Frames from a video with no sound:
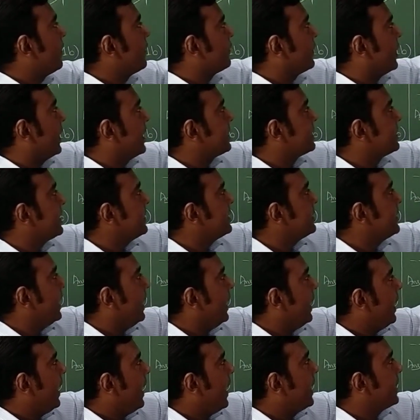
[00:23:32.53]
of x is
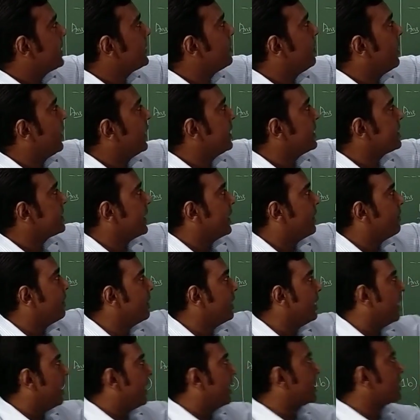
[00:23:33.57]
x minus
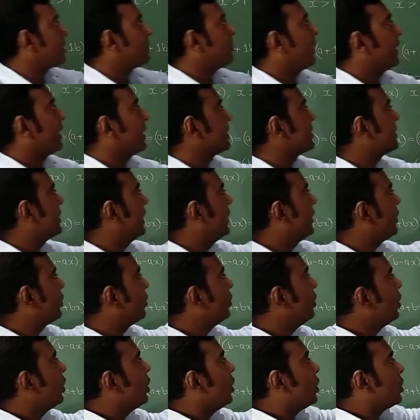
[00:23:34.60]
a1, x minus
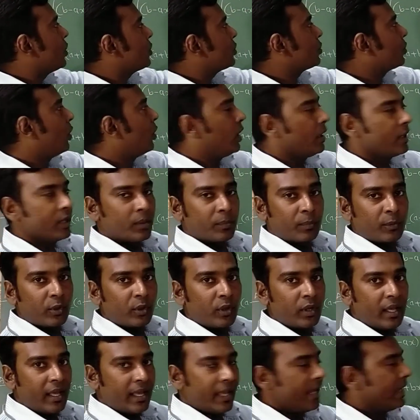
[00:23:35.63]
a2 so on up
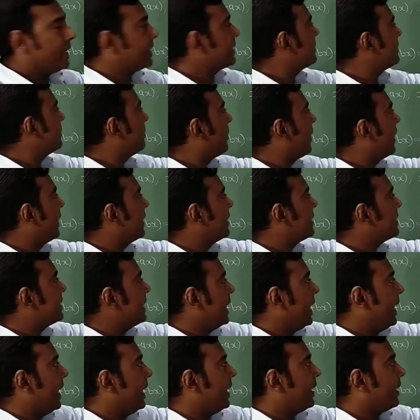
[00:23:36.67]
to x minus
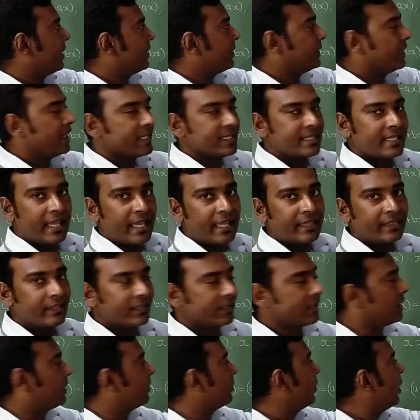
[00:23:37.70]
an, that is
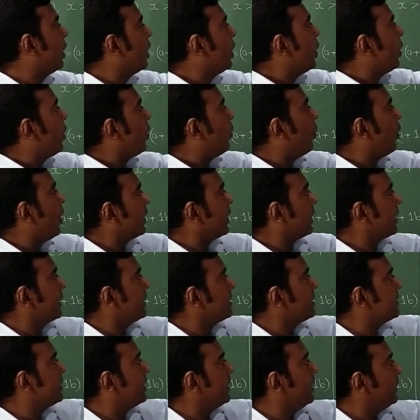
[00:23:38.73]
nth term. What
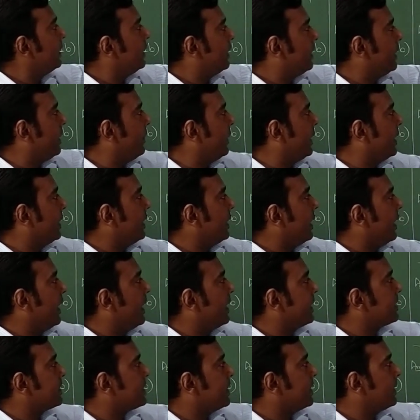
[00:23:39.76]
is the limit
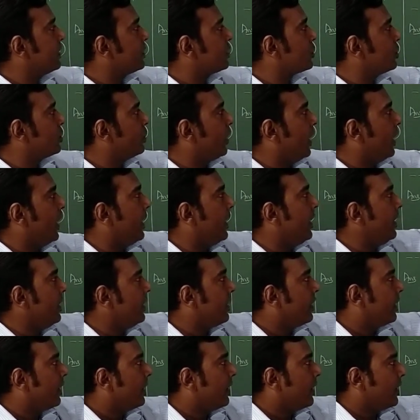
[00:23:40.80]
x tends to a